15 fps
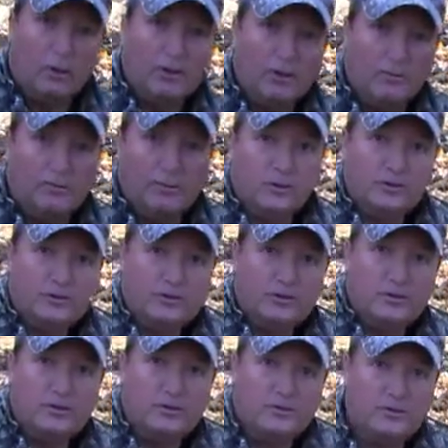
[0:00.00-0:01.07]
Okay folks,
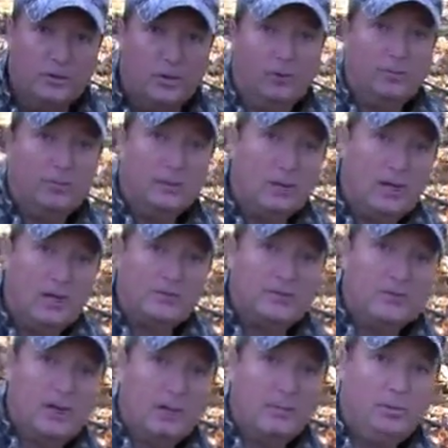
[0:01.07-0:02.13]
so the last
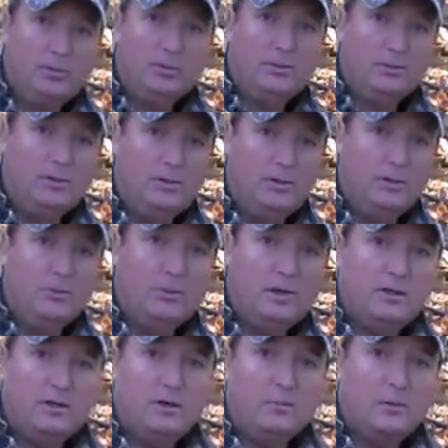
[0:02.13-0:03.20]
step in
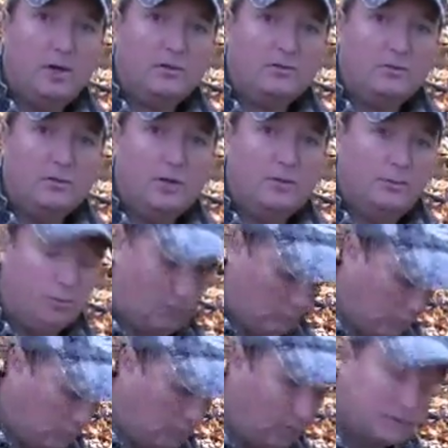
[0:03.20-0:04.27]
making our mock scrape is
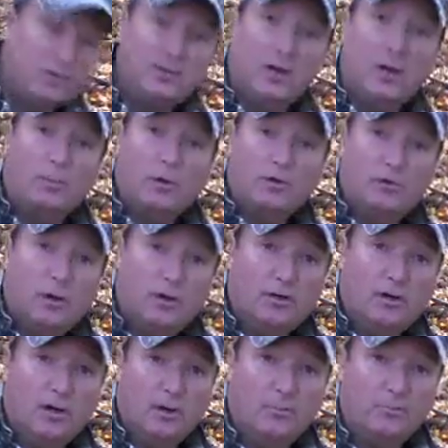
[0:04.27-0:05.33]
we want to set up our trail
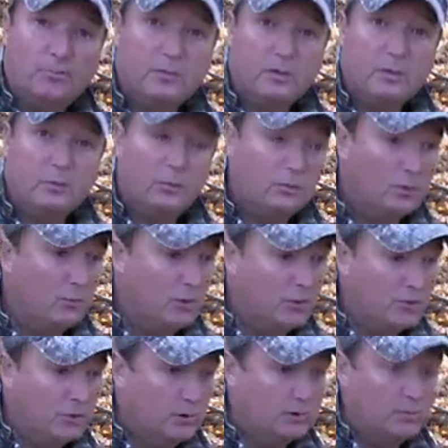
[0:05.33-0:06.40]
cam. We want to make
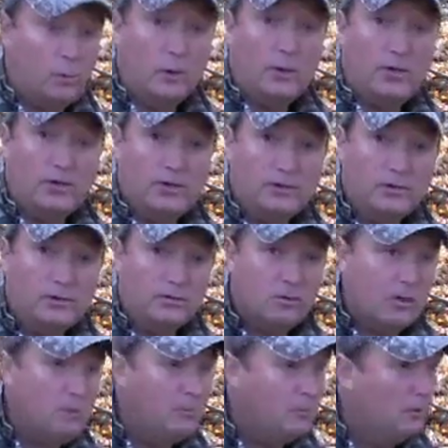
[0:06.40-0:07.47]
sure it's pointed at the
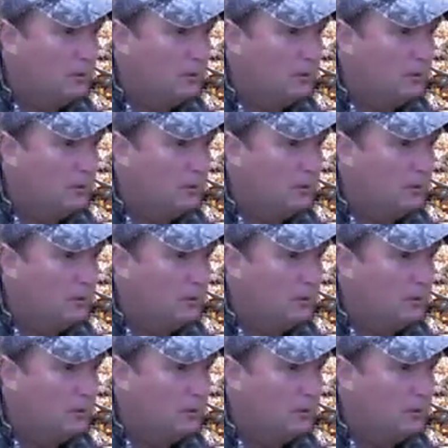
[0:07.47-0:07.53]
scrape.